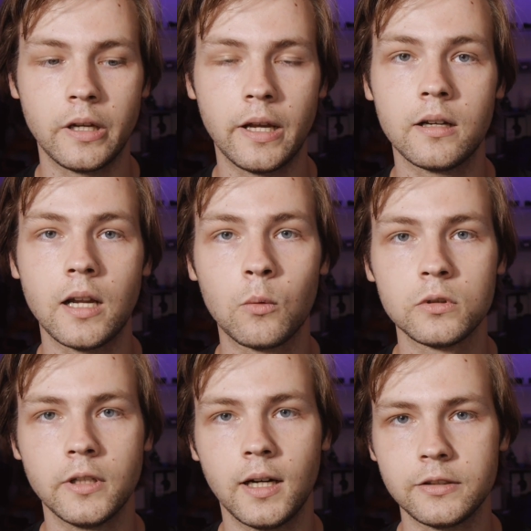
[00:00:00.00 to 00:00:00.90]
and I
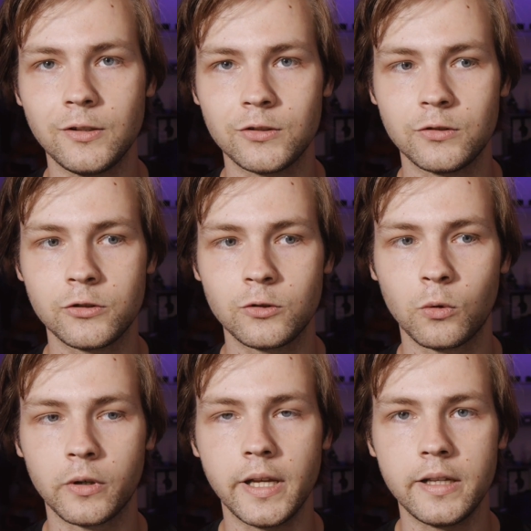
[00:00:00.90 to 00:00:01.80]
would not use it to
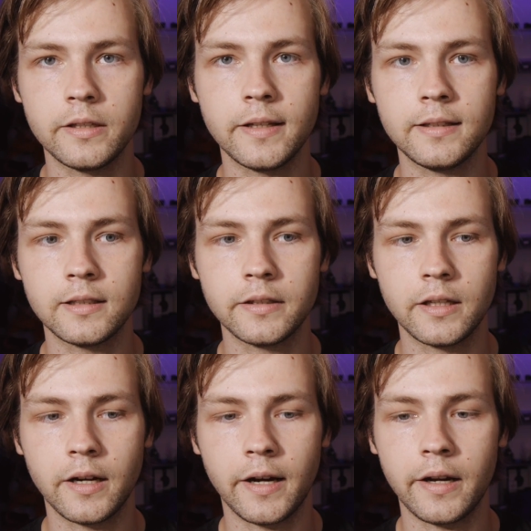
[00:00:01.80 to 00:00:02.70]
store any data
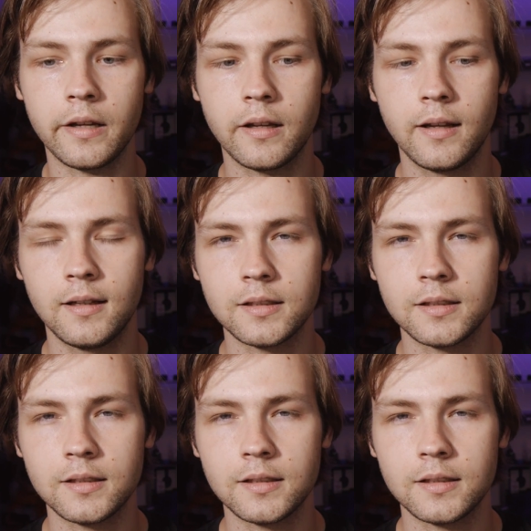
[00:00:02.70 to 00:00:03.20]
that I